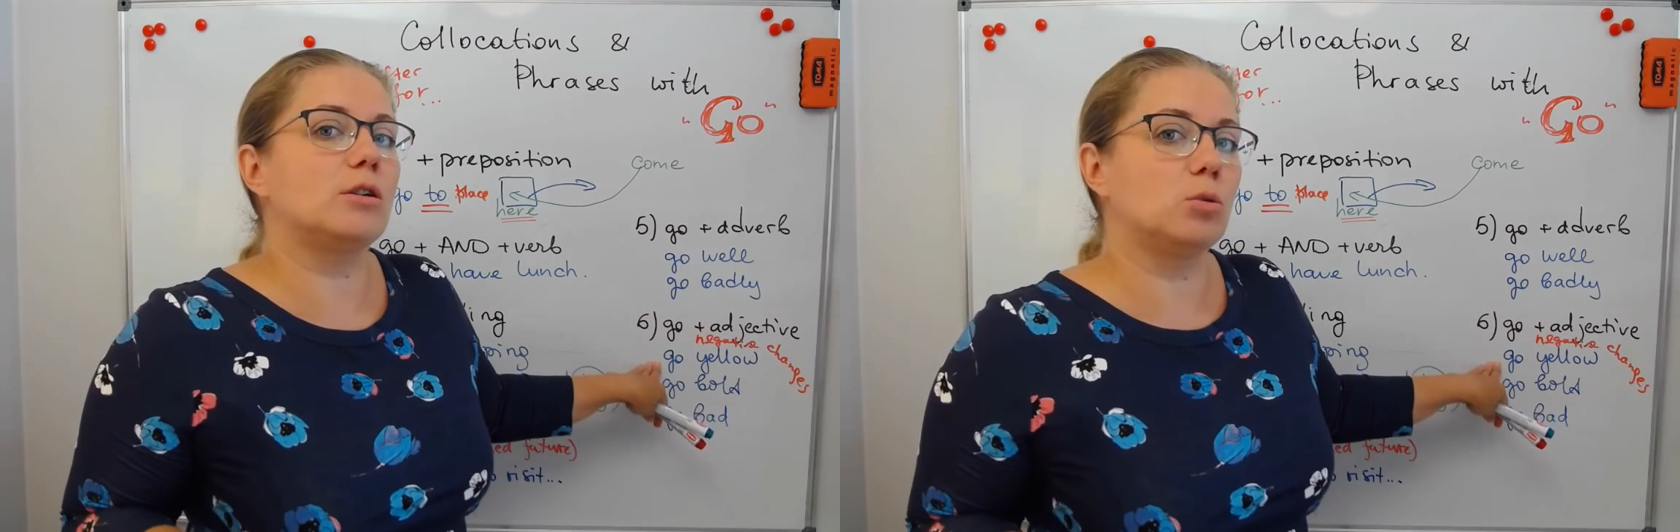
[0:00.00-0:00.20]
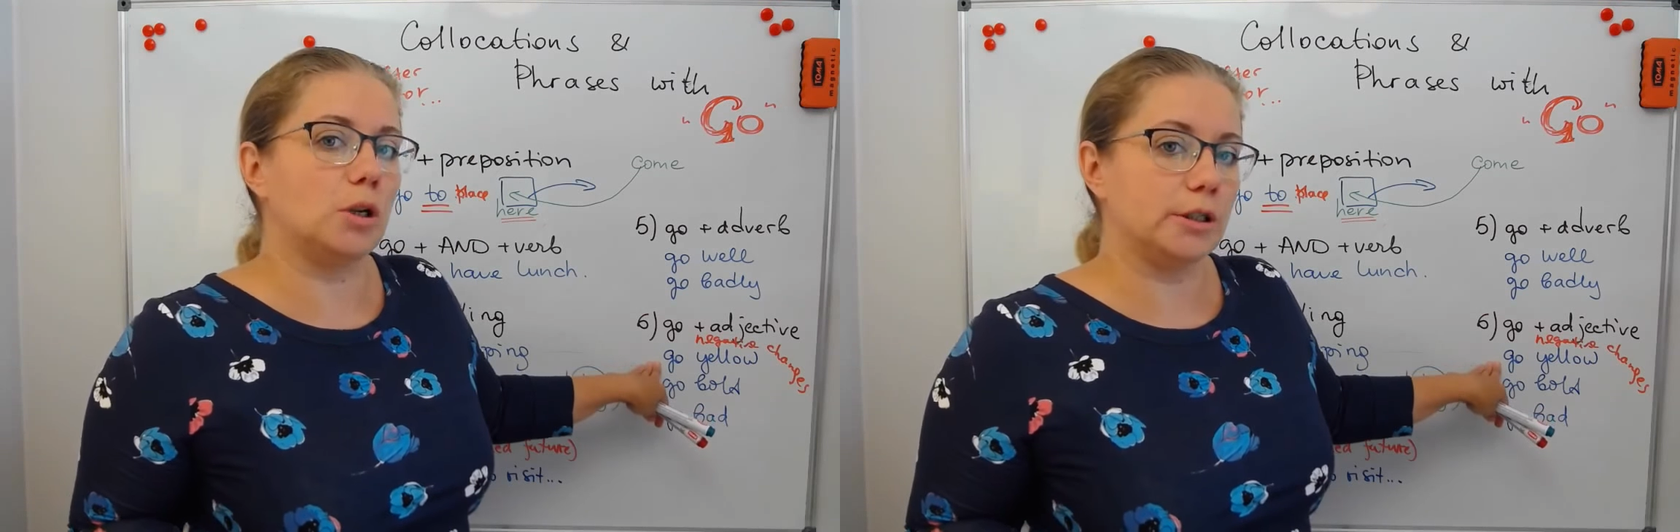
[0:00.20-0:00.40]

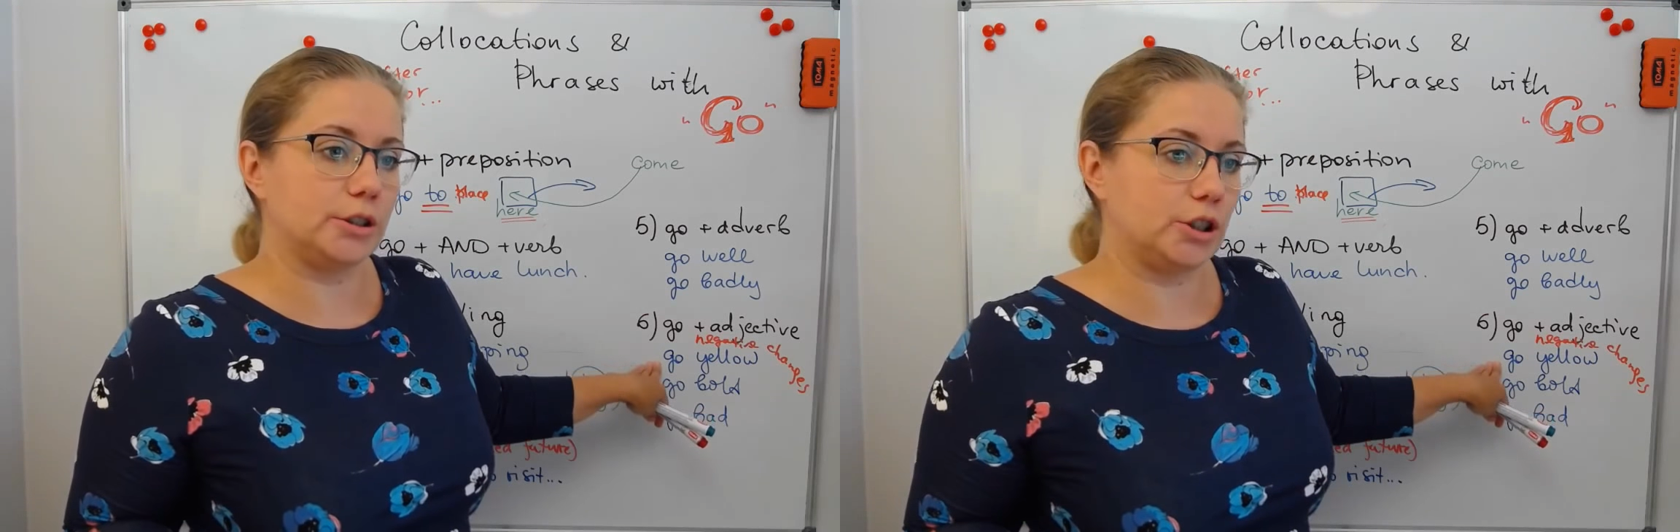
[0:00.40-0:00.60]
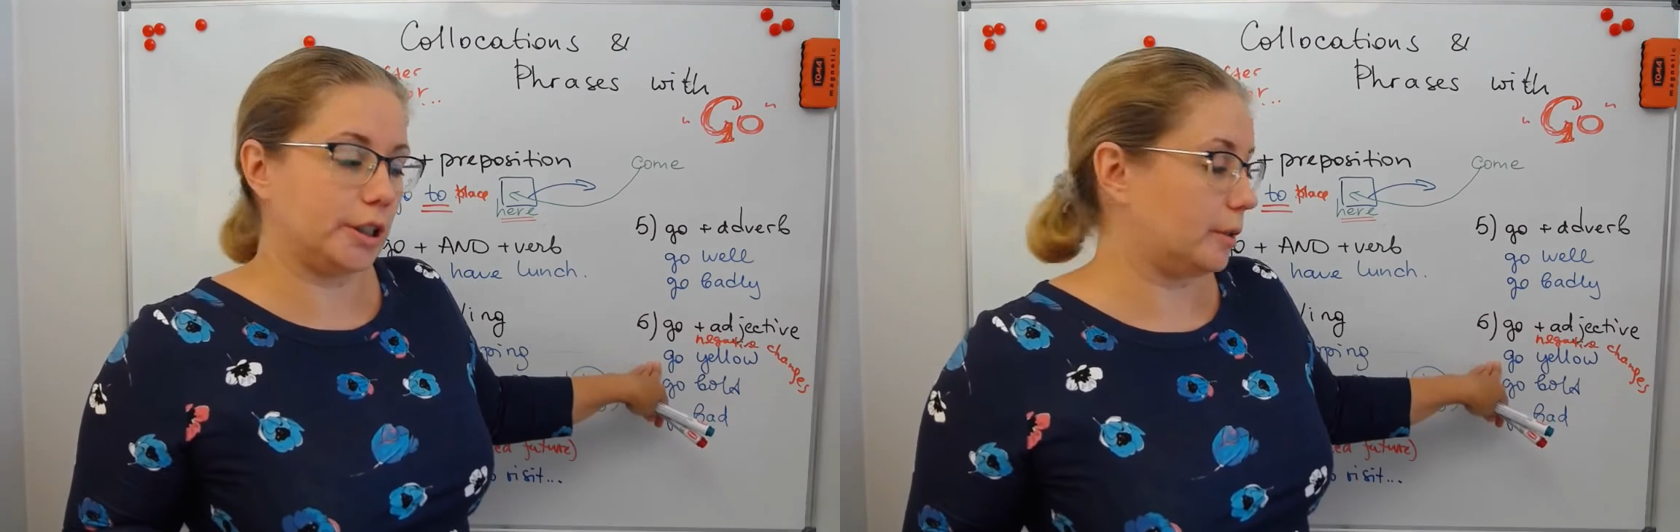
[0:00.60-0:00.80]

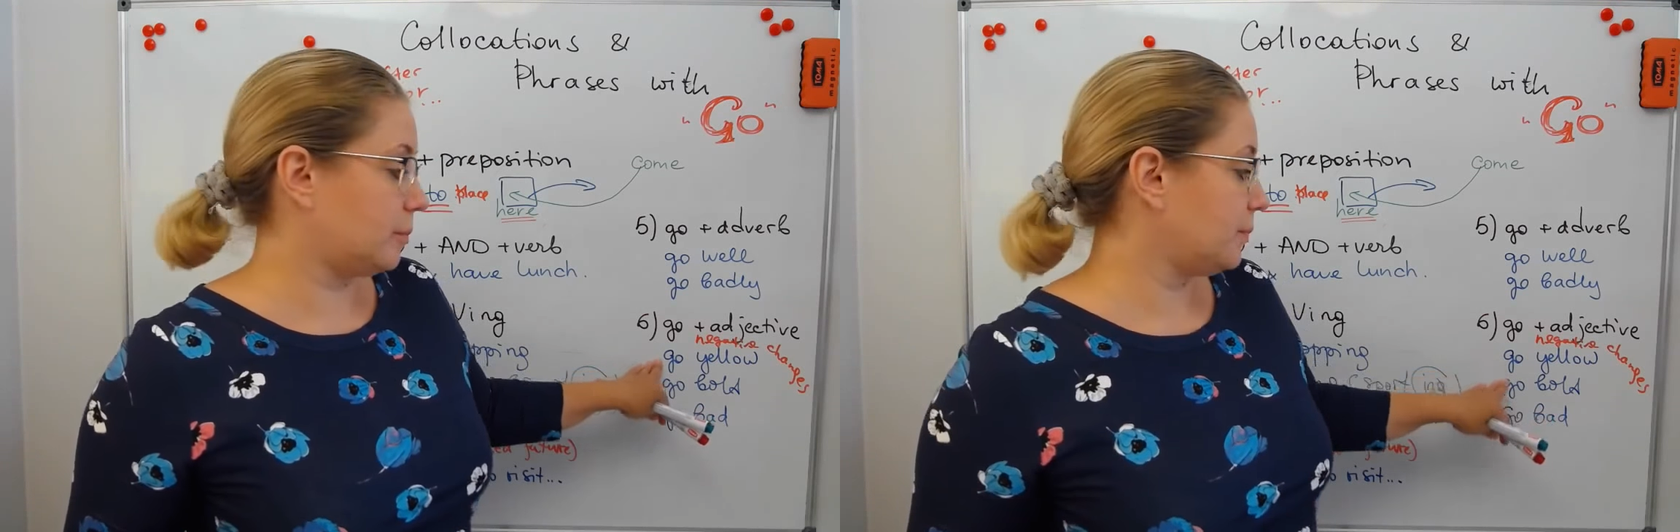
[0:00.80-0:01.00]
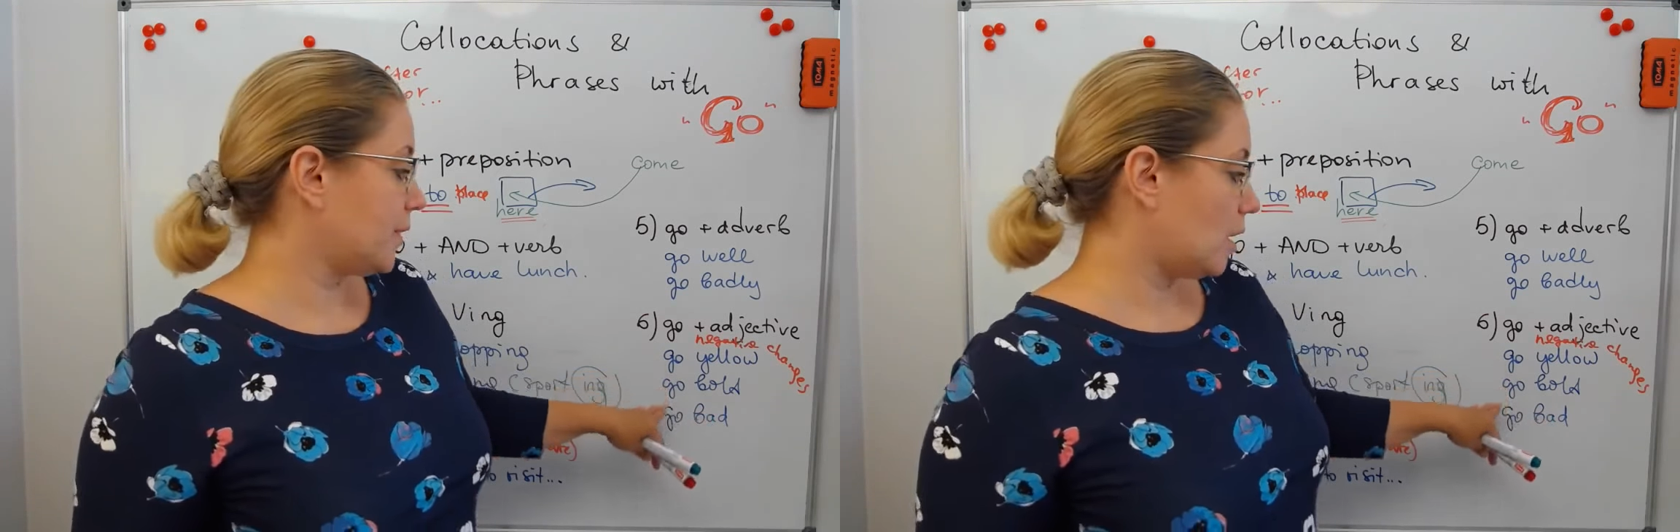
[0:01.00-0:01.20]
quality.
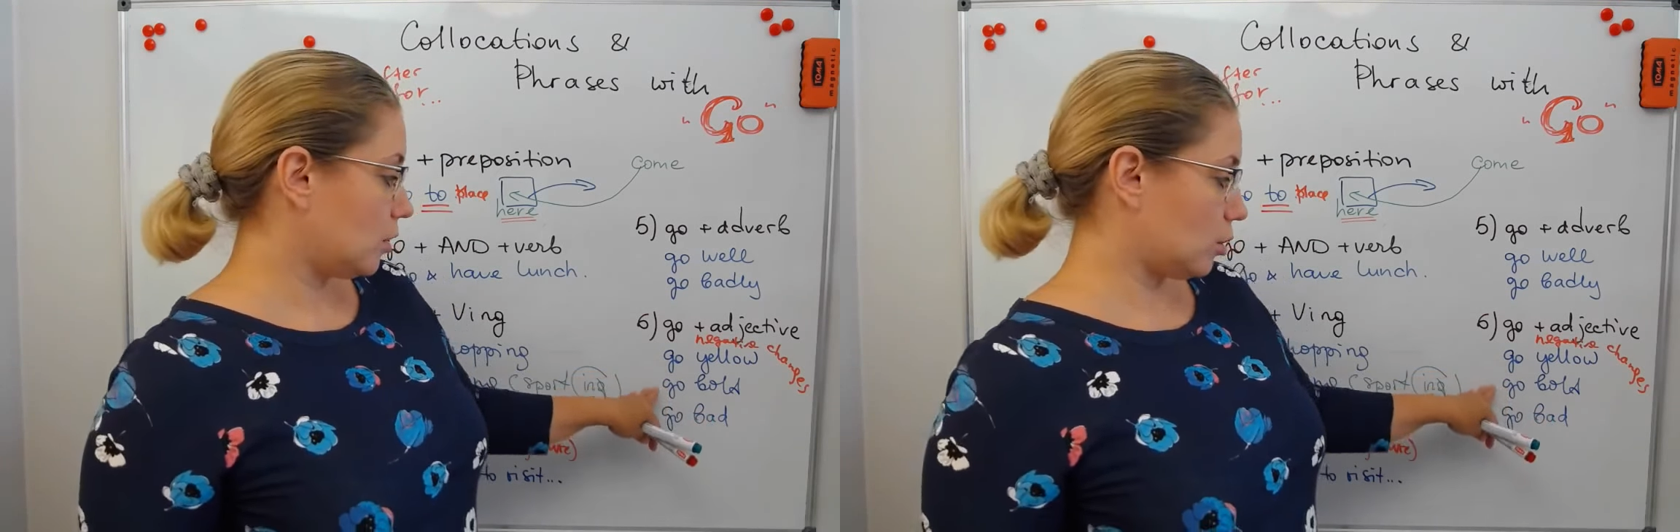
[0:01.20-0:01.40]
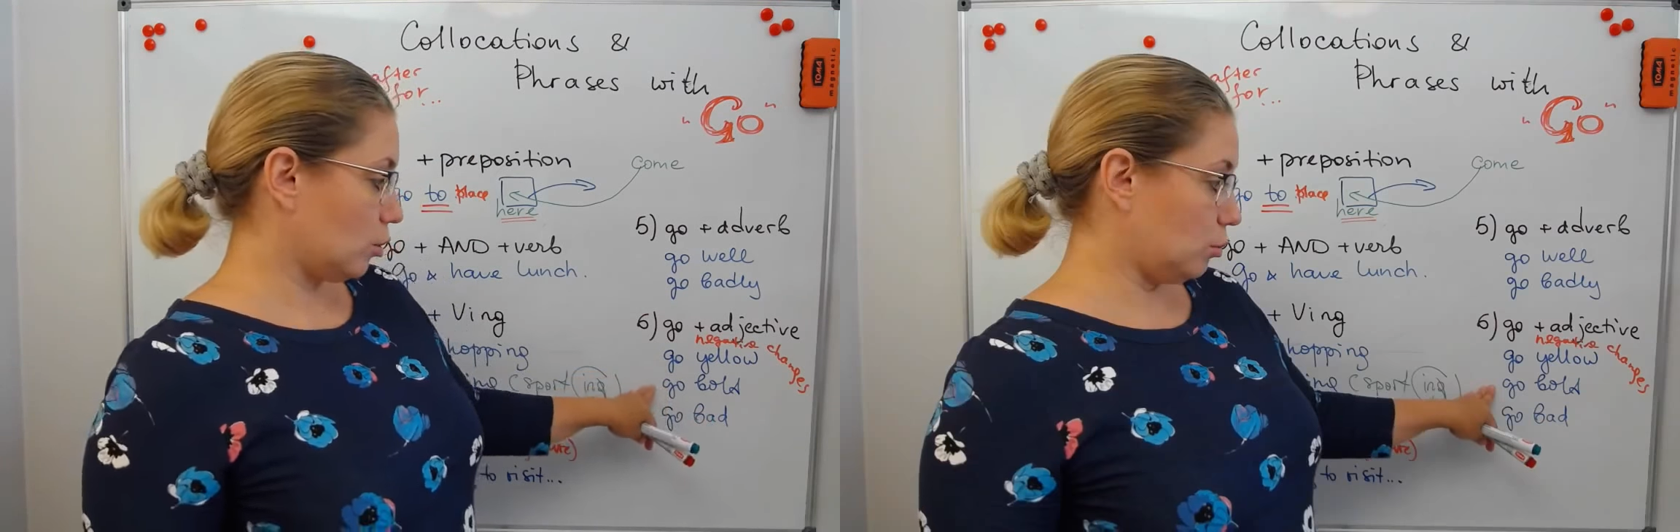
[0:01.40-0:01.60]

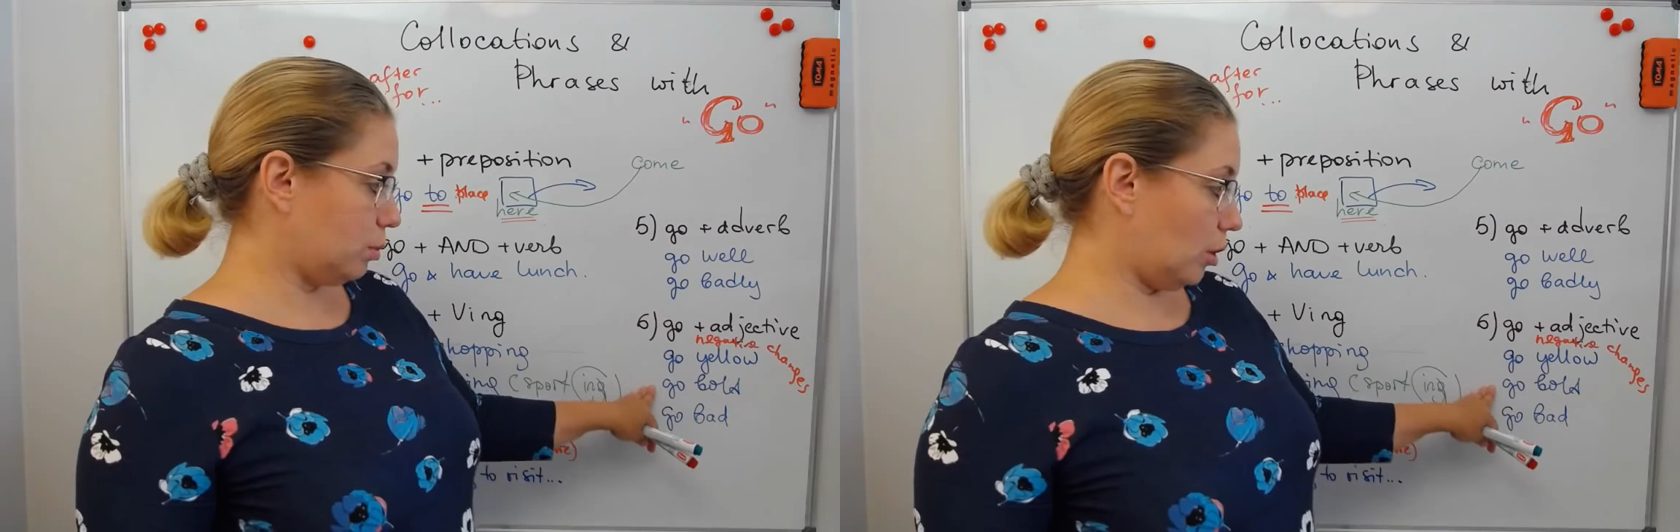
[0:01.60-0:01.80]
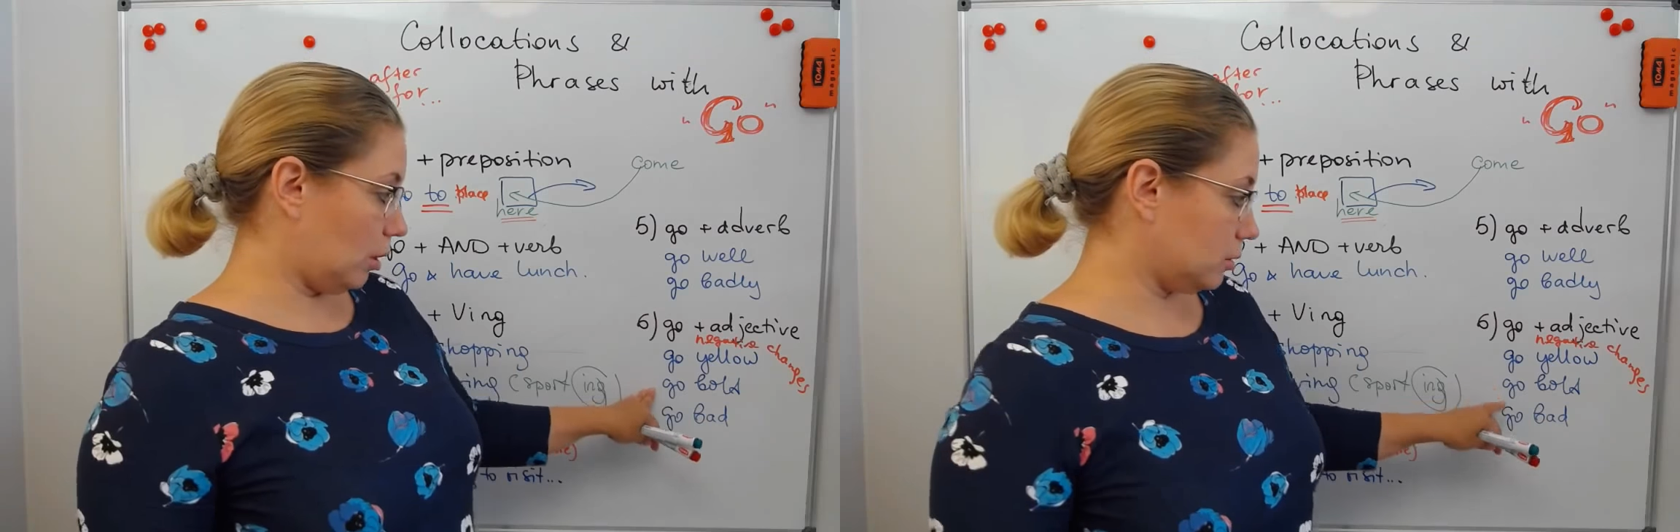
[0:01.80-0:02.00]
Go
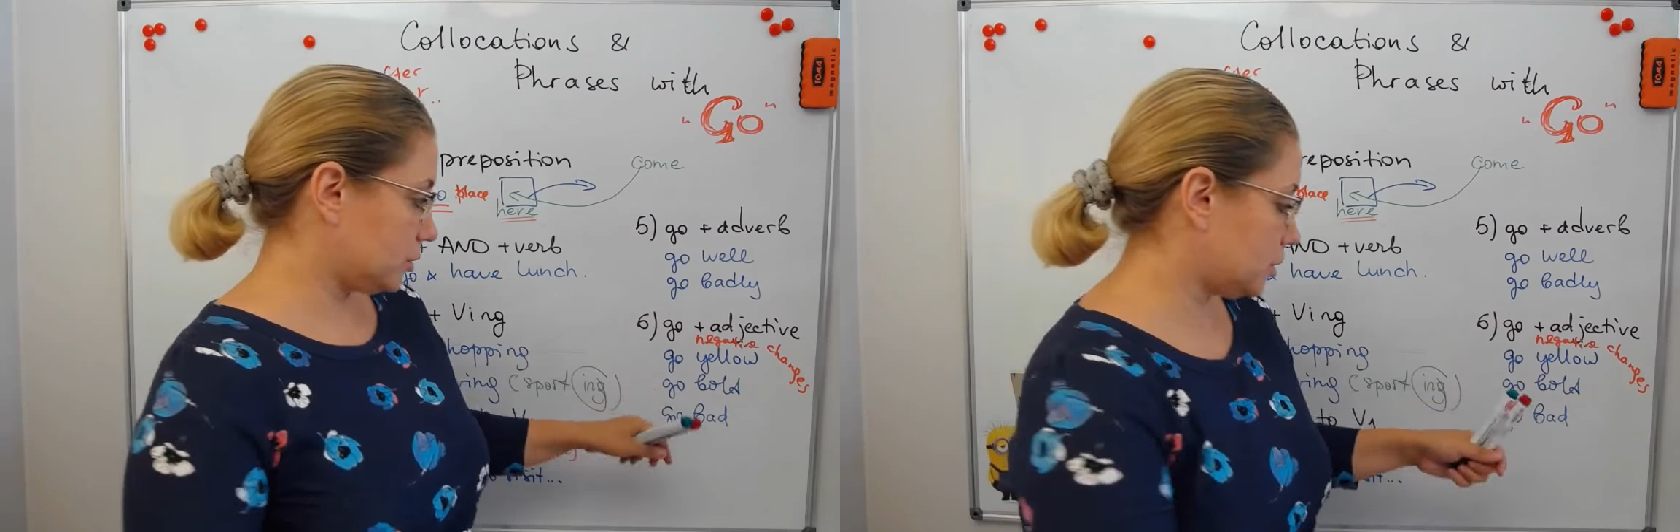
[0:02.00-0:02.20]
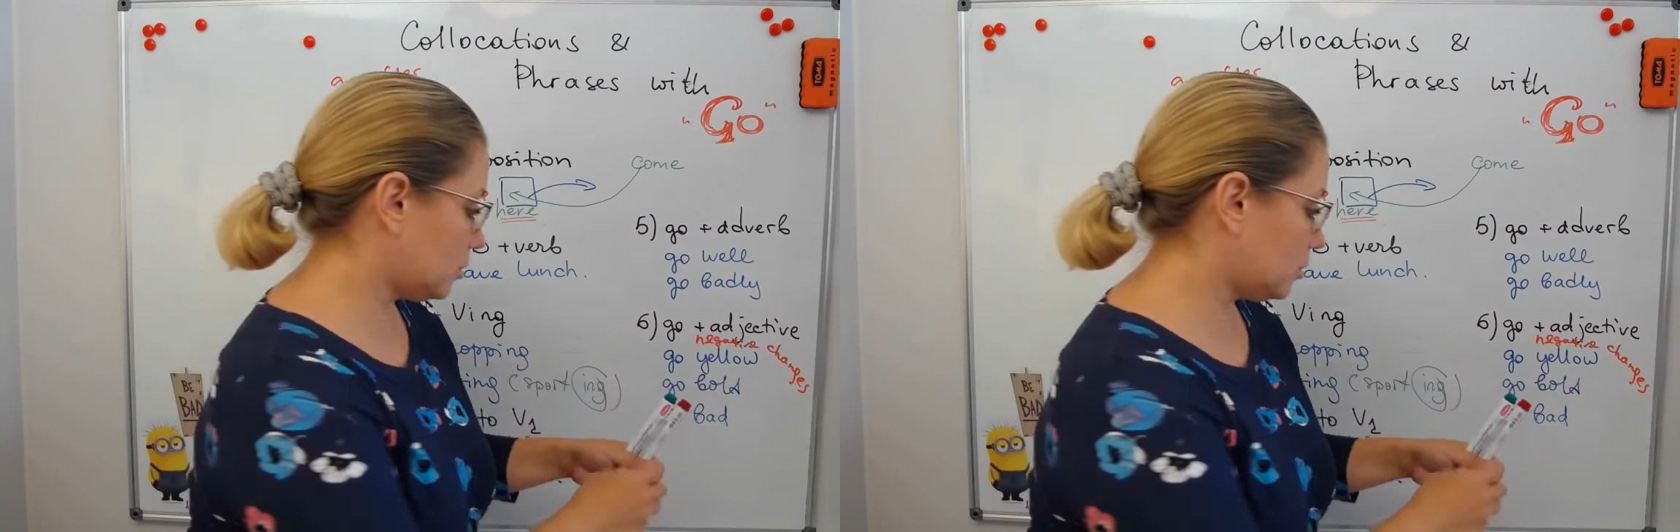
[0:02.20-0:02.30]
bald.